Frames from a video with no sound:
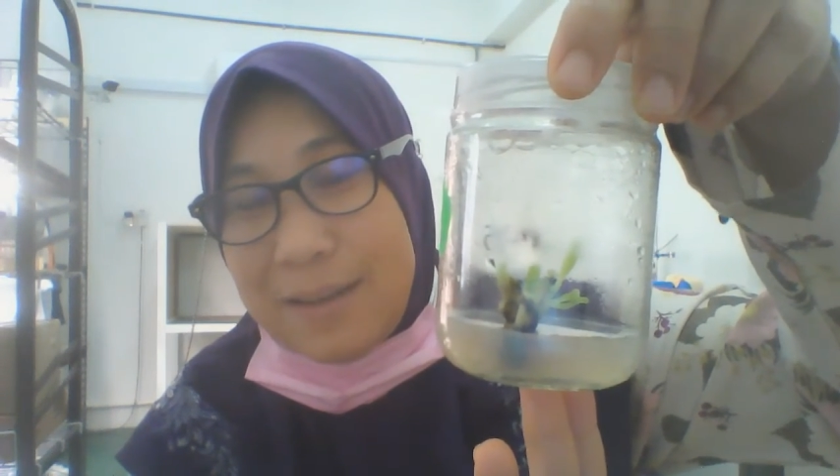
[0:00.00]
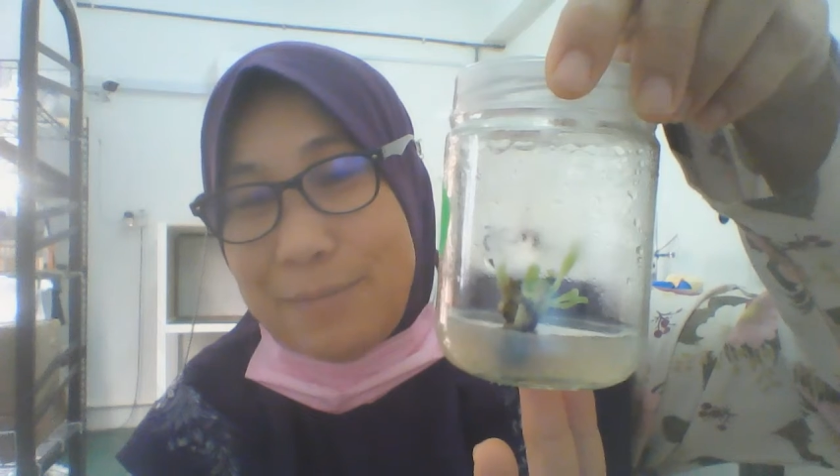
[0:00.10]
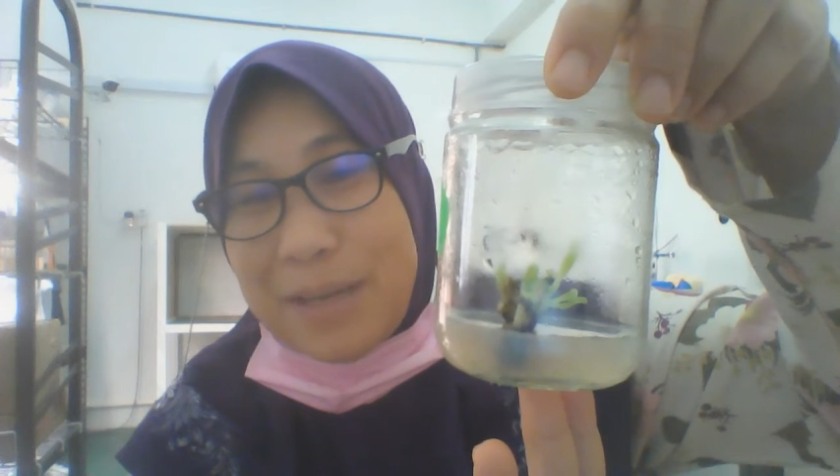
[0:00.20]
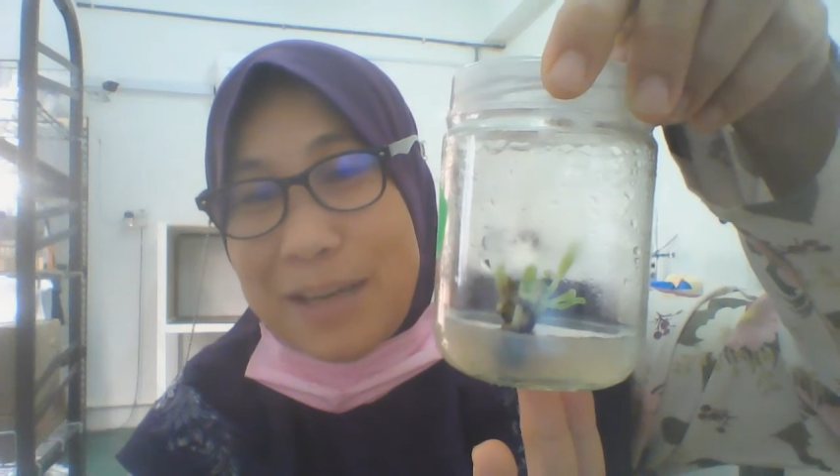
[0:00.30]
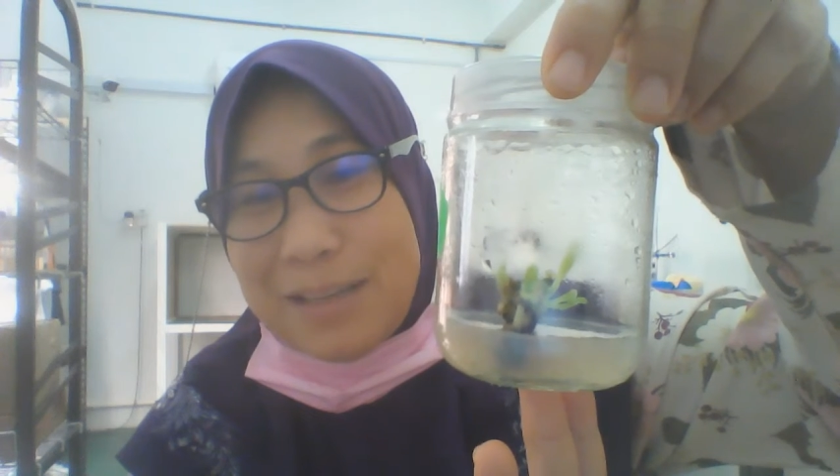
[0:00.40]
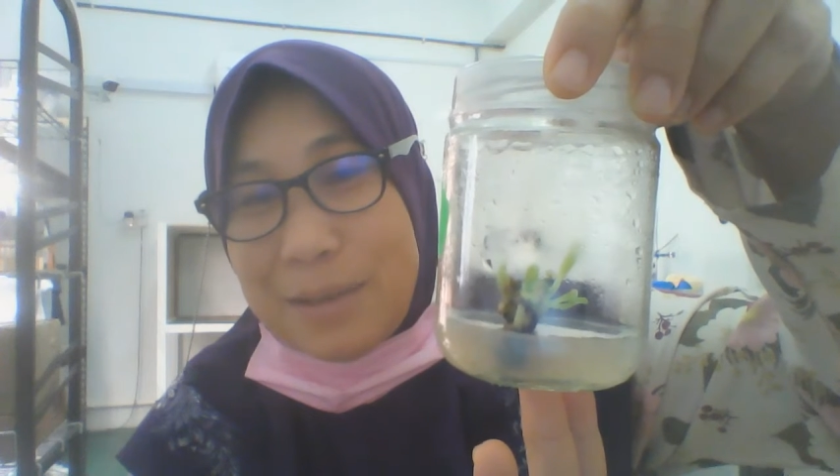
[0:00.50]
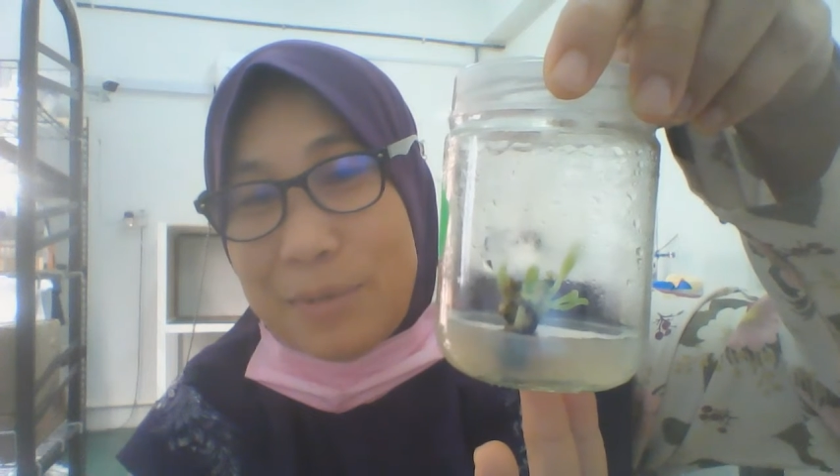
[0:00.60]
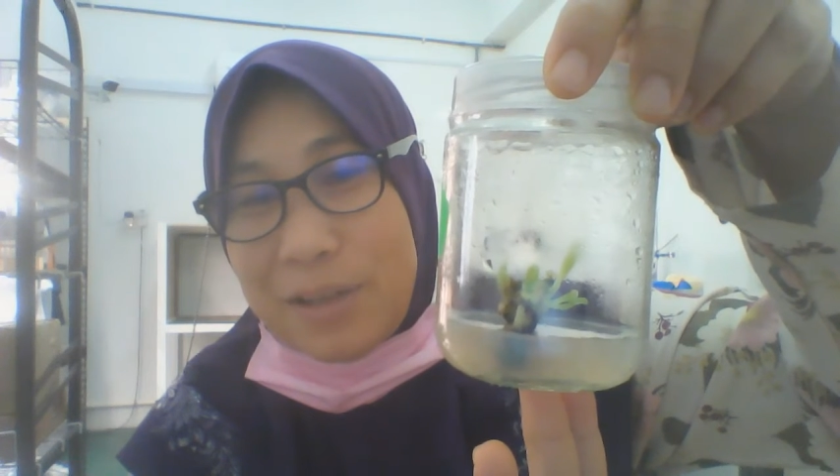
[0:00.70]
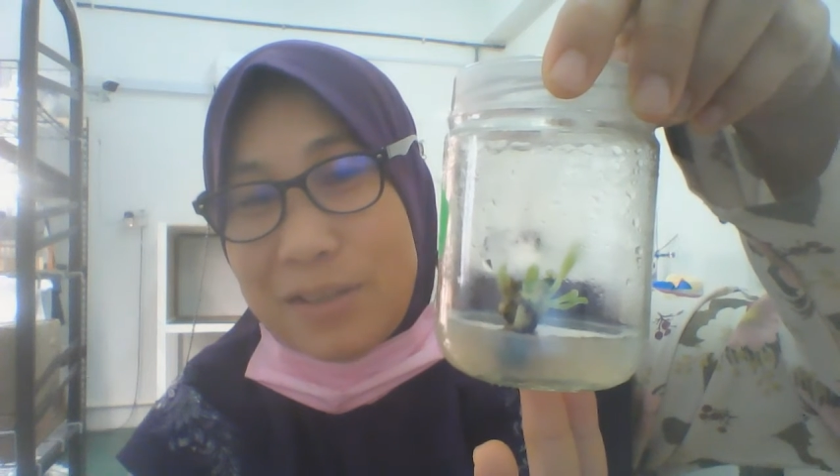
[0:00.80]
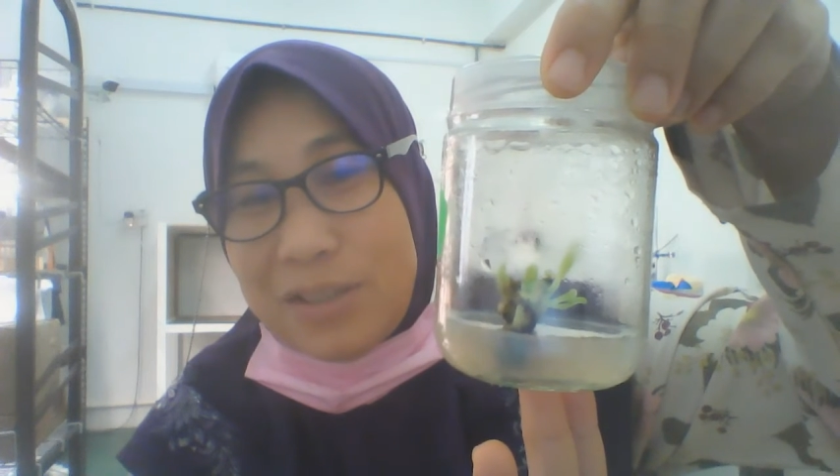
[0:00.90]
banana
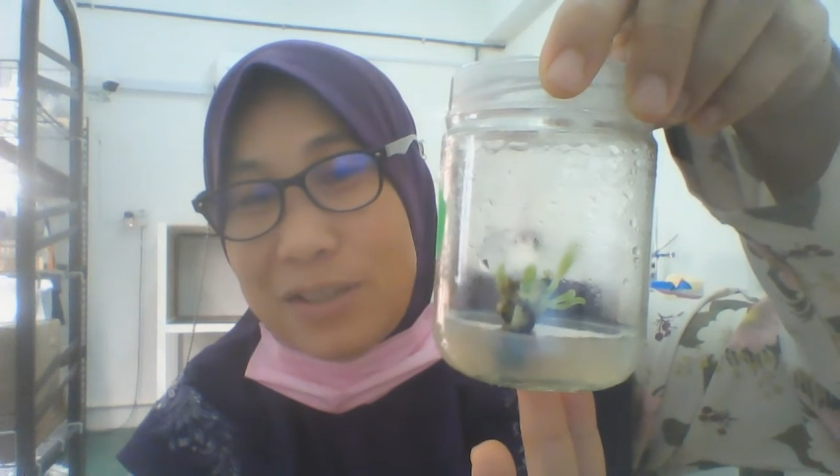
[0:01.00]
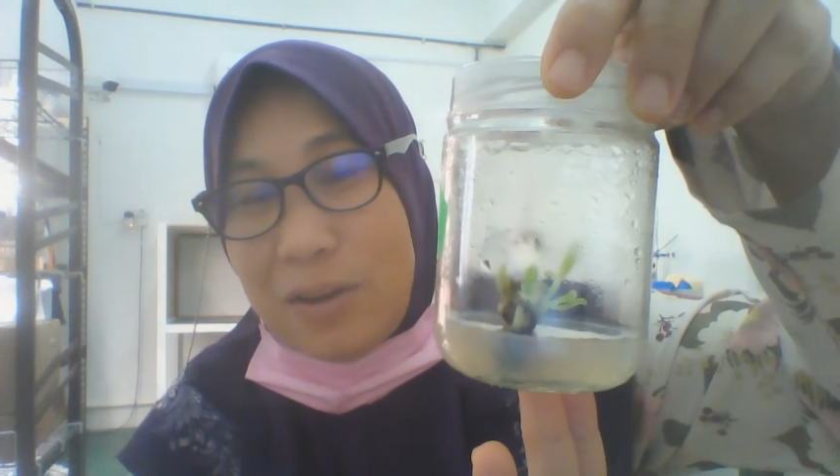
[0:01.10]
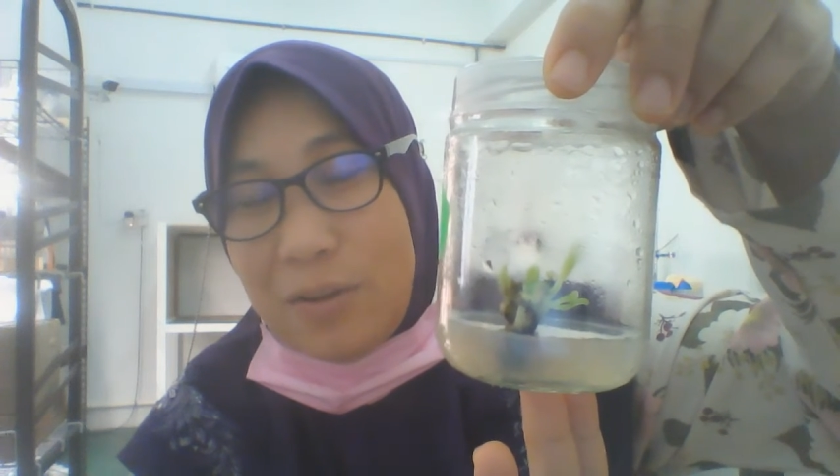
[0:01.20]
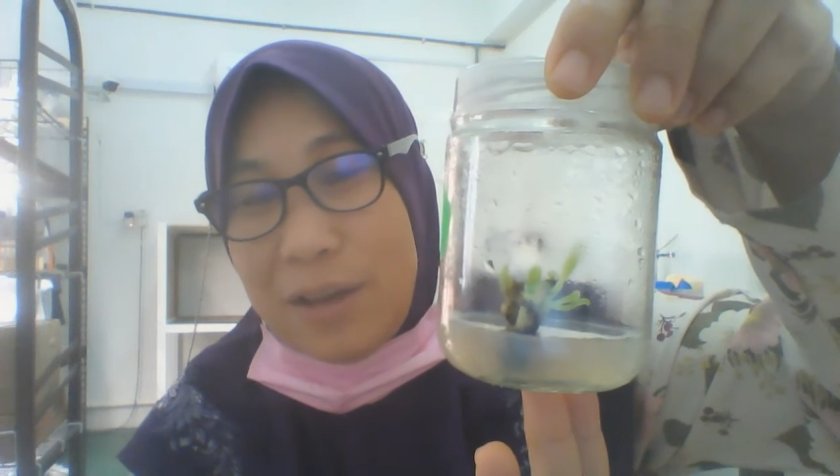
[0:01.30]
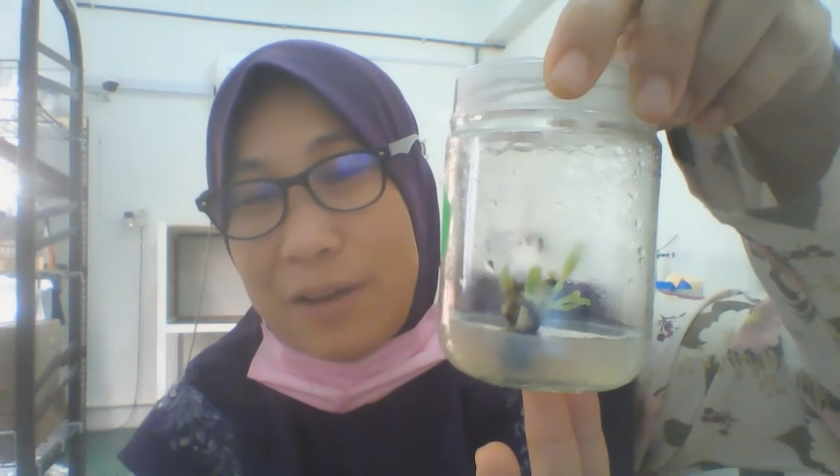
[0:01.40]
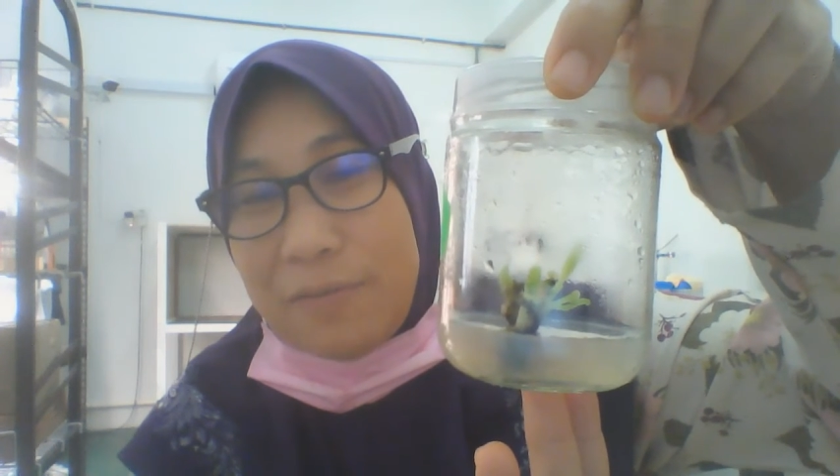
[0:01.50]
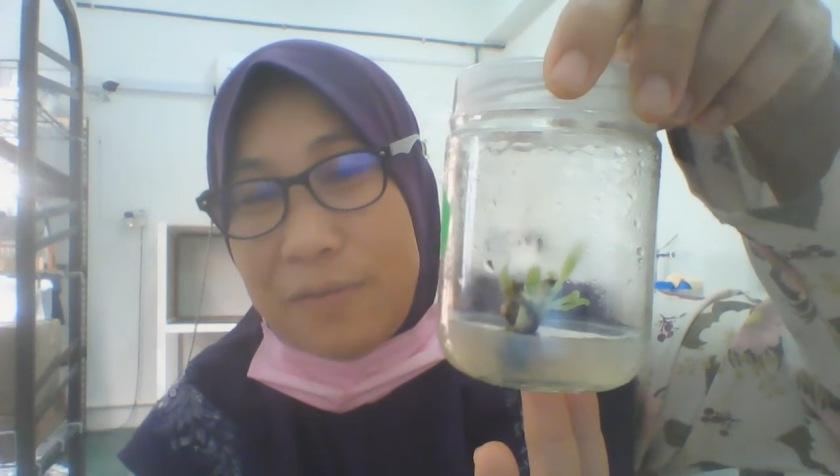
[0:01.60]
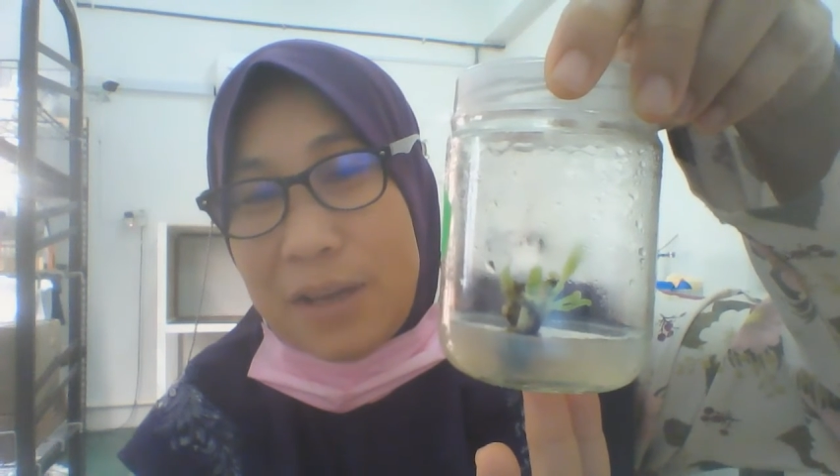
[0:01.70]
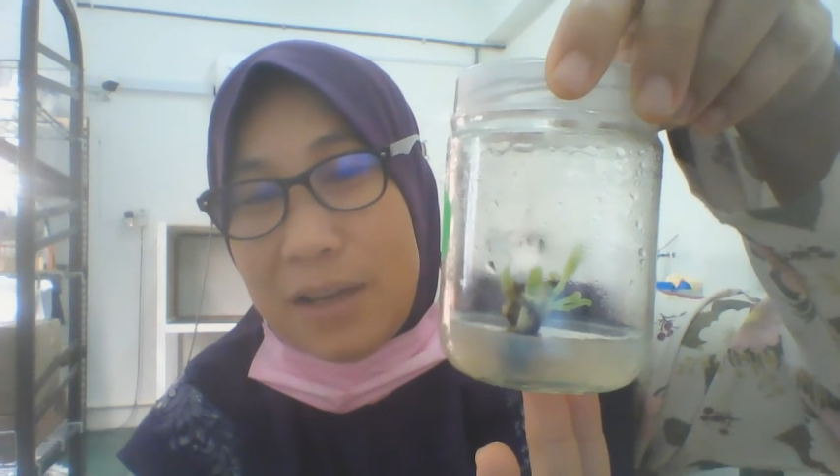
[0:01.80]
subculture, or have